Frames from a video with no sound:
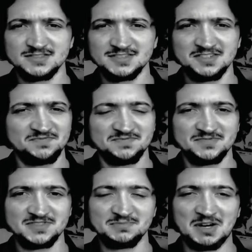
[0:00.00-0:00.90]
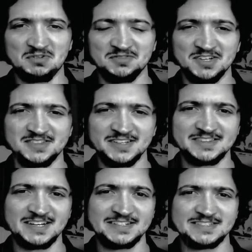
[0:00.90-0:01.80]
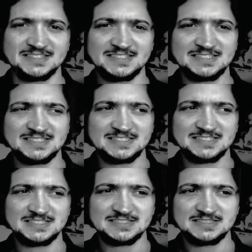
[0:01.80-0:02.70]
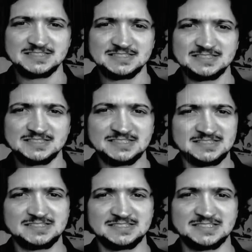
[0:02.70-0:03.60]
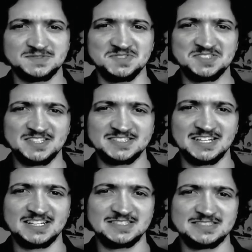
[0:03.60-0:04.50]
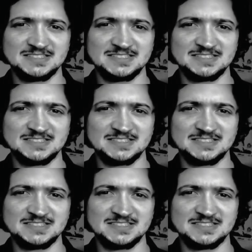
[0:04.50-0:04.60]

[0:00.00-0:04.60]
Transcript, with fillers: you might want to rethink that. Just, just rethink that.